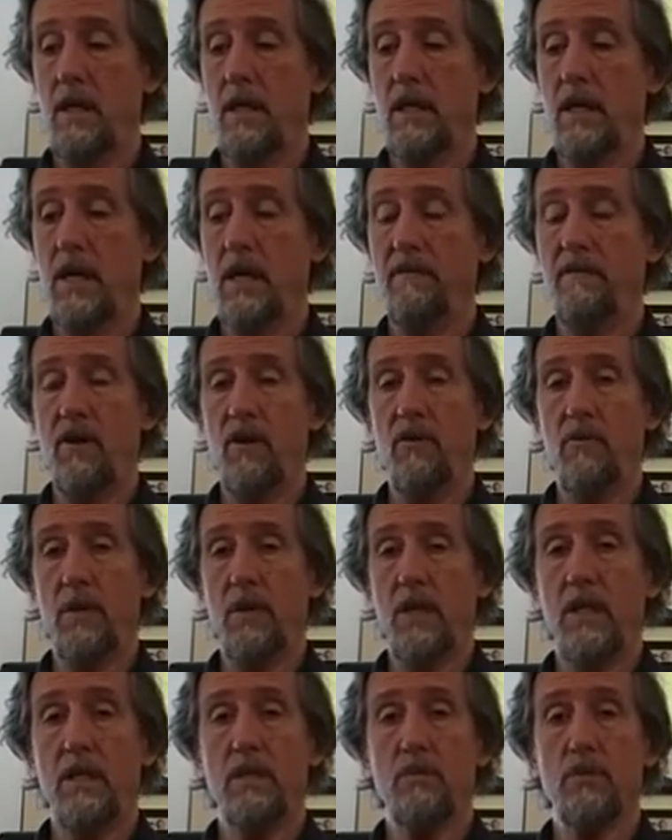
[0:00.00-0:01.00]
that if
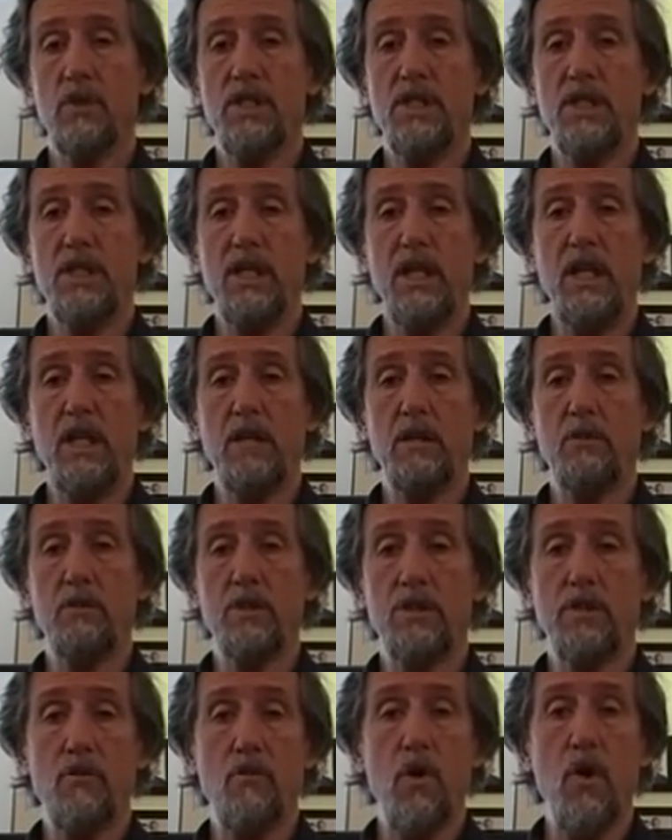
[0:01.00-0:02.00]
everybody that was seated
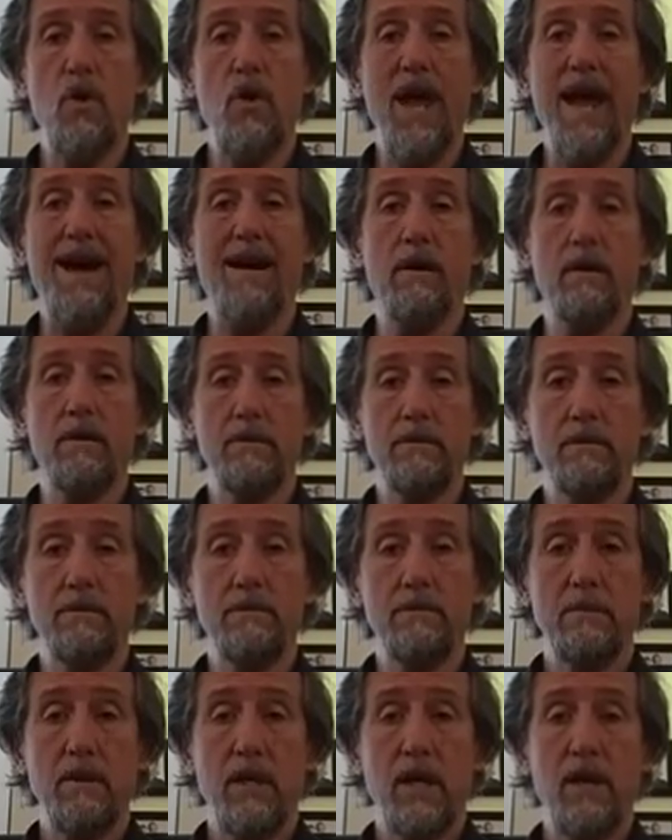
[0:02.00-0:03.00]
was thrown out,
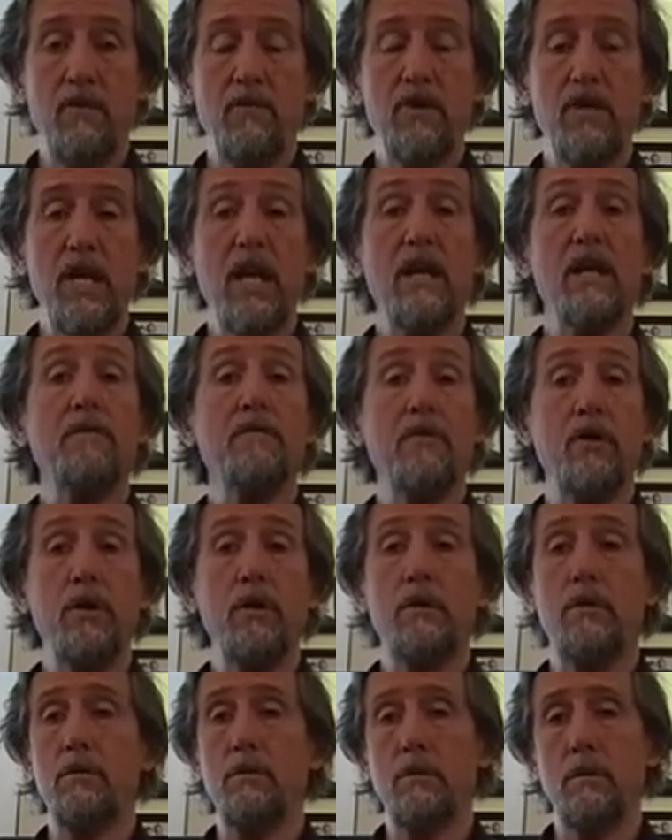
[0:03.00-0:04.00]
give or take a
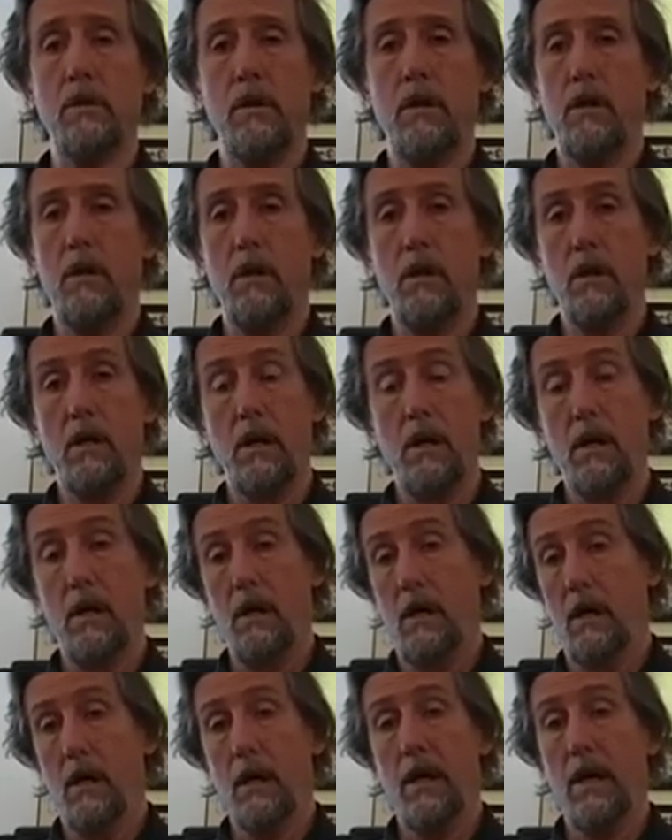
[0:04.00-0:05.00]
few,
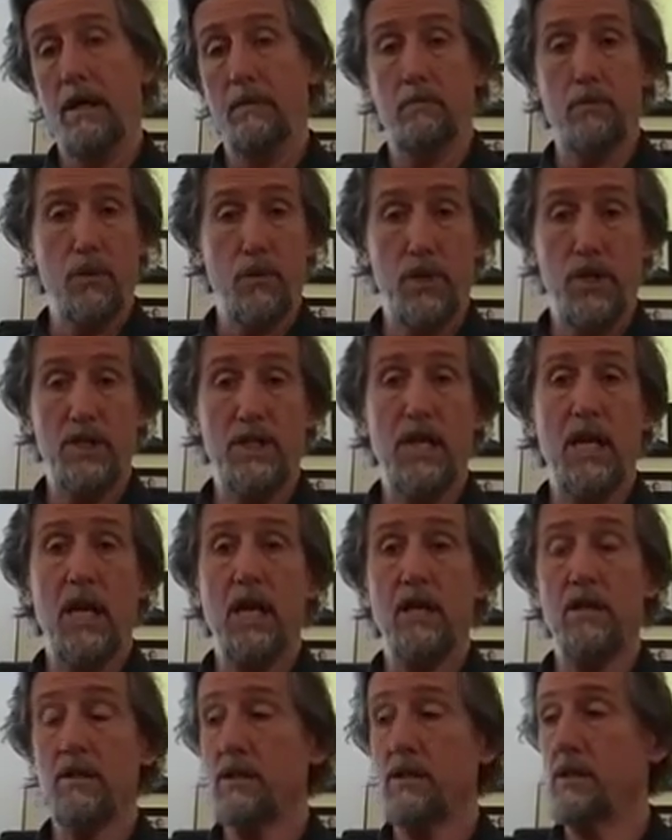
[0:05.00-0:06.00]
like Bernie
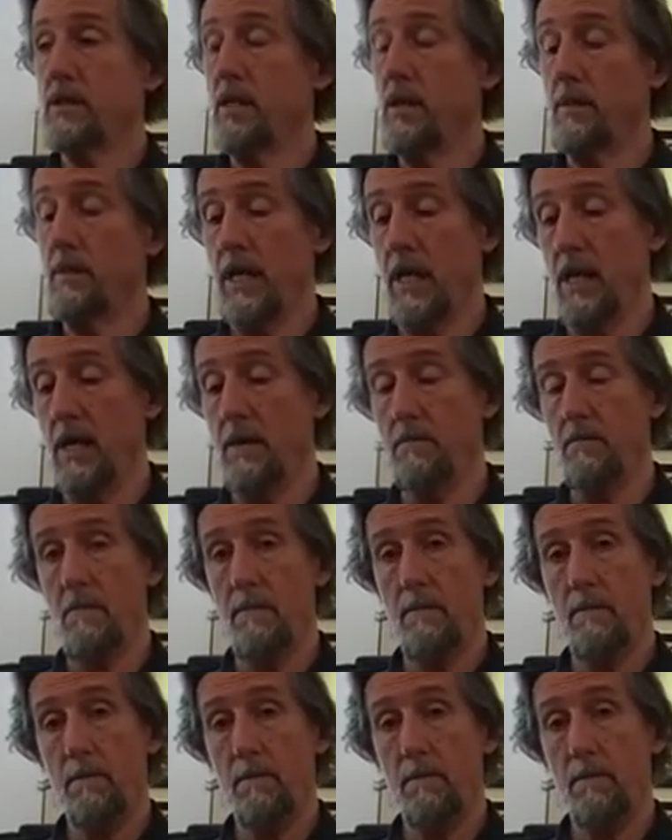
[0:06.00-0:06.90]
Sanders and some of them,